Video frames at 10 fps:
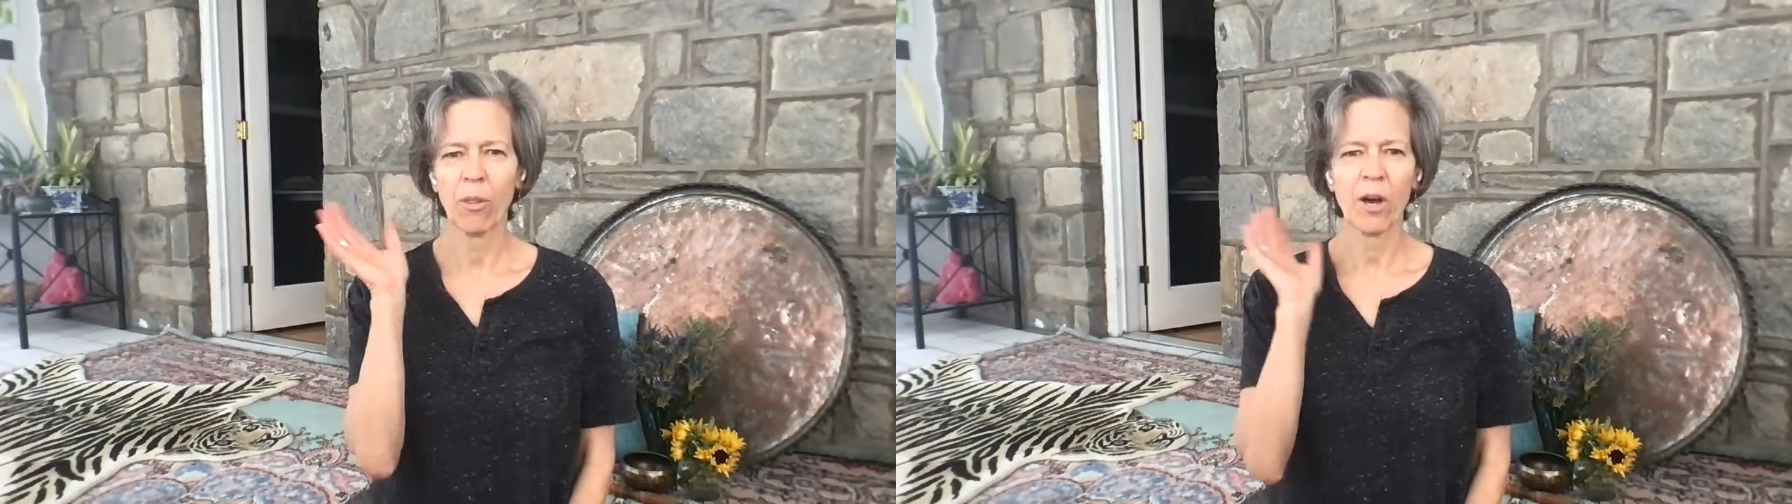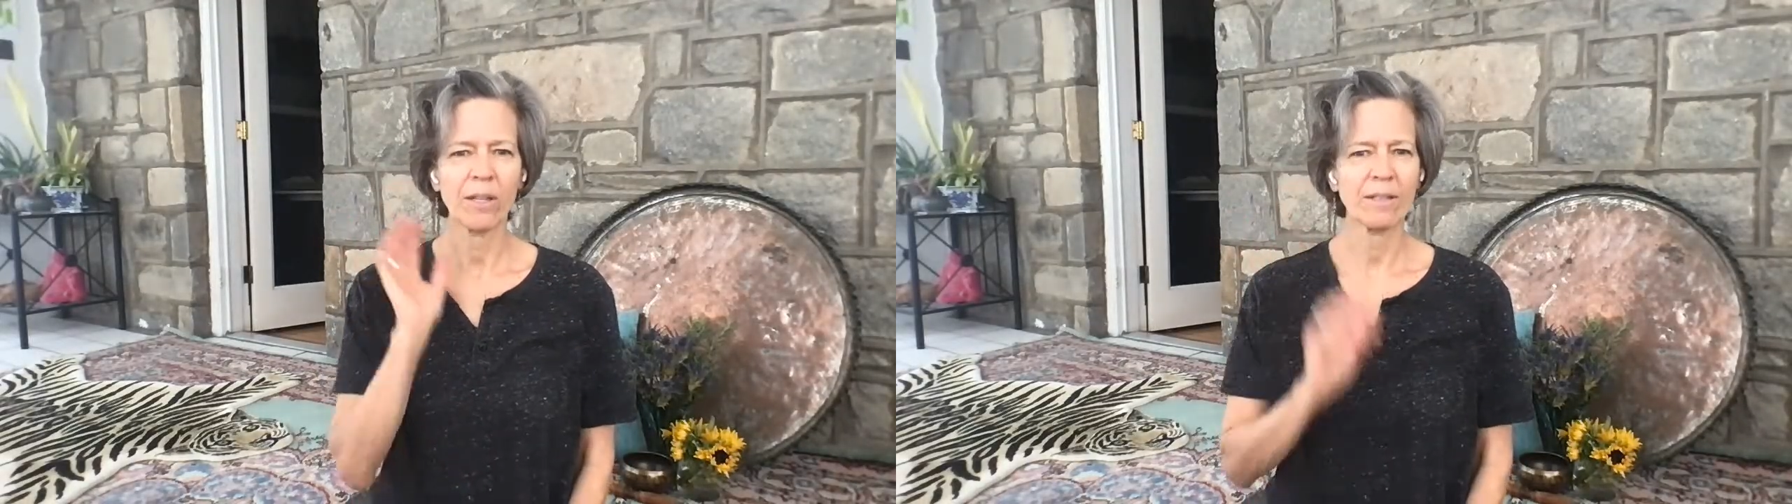
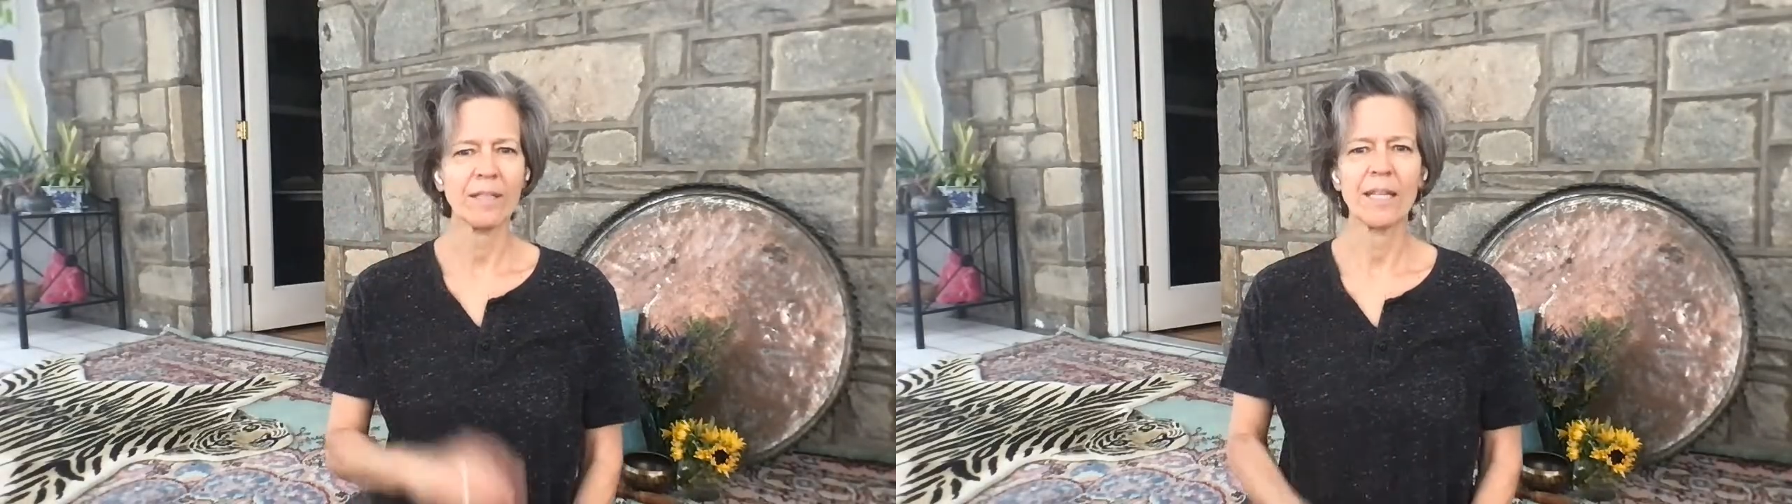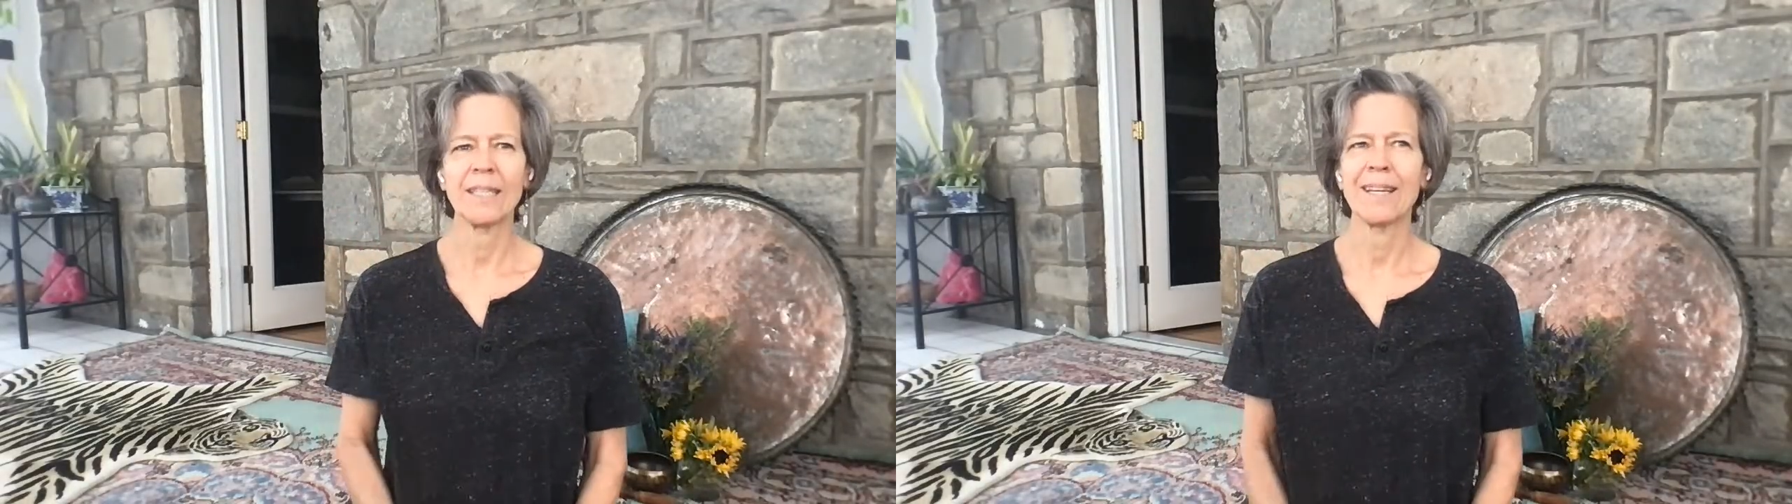thoughts
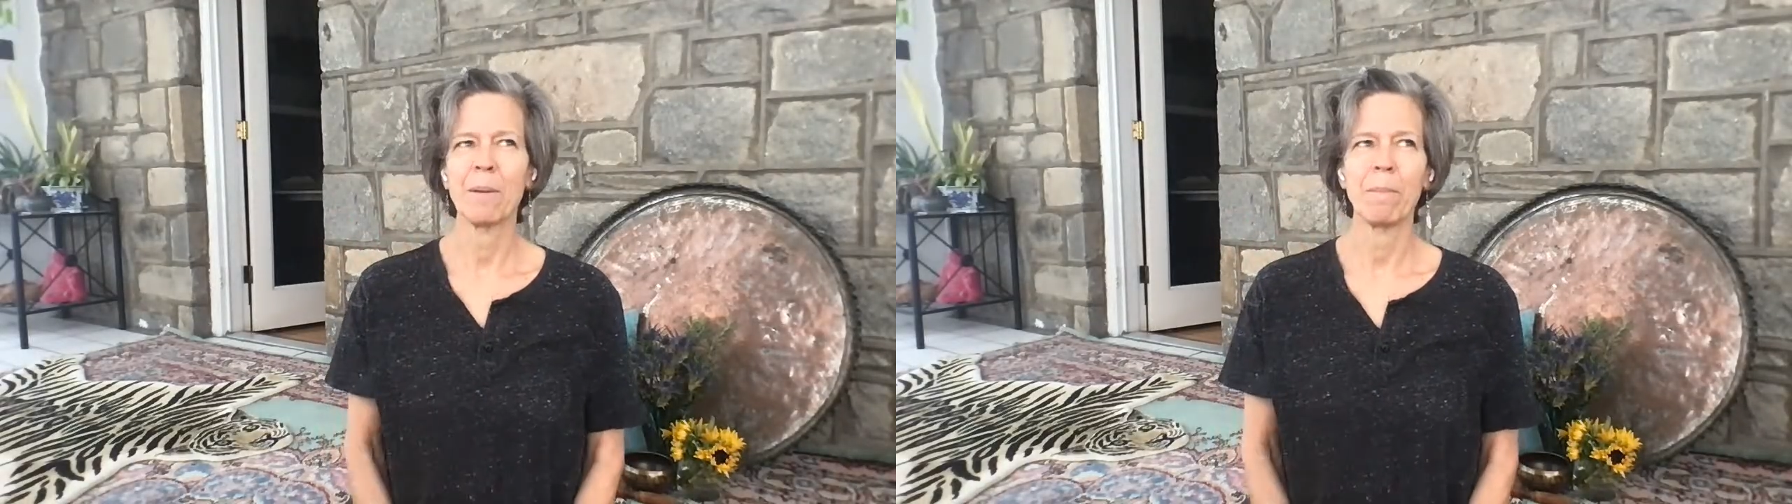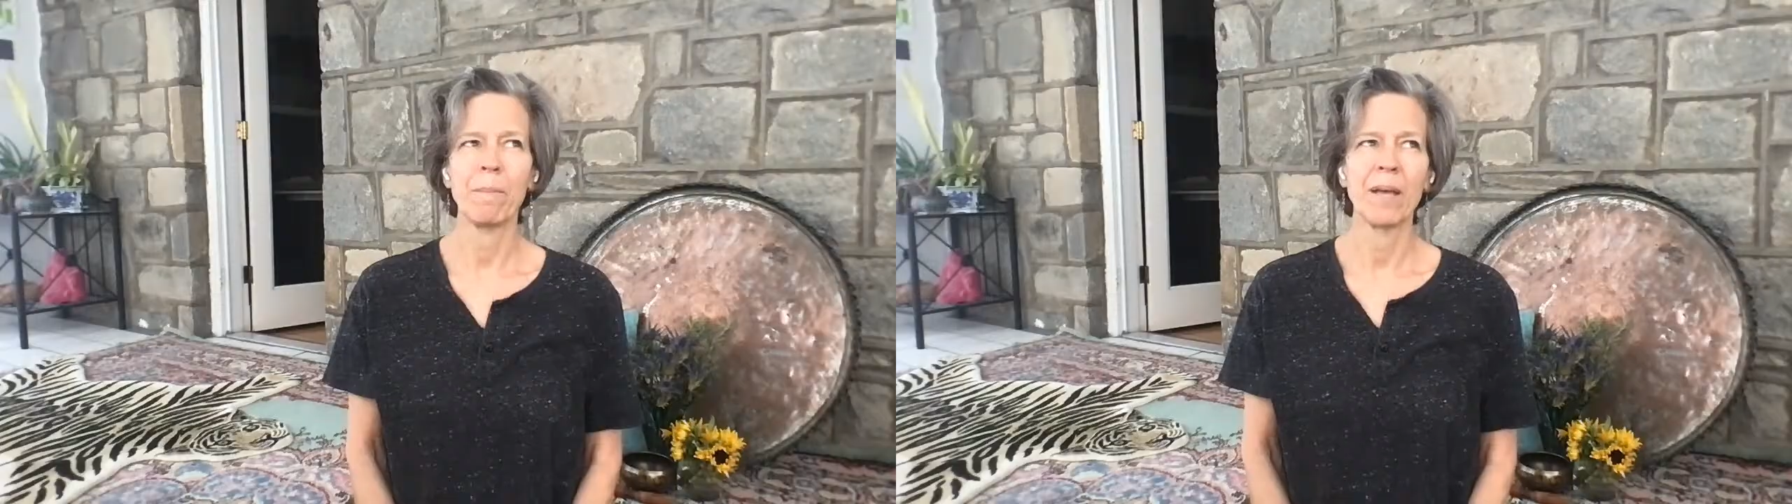
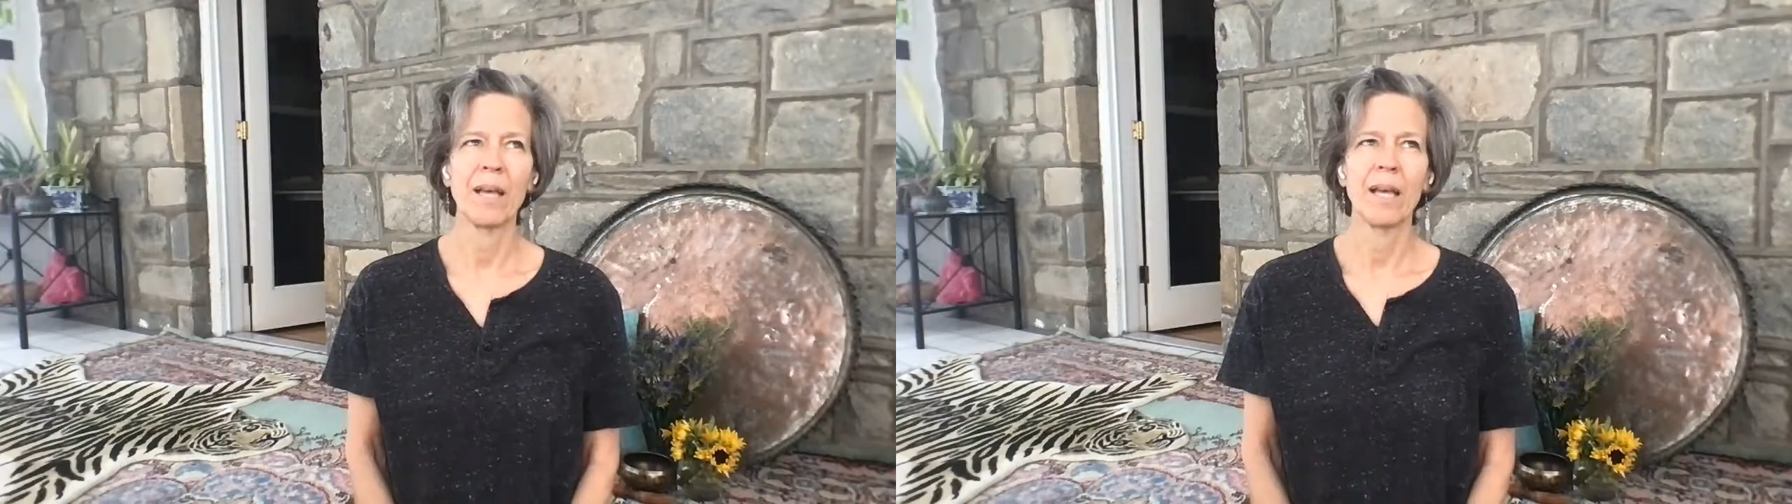and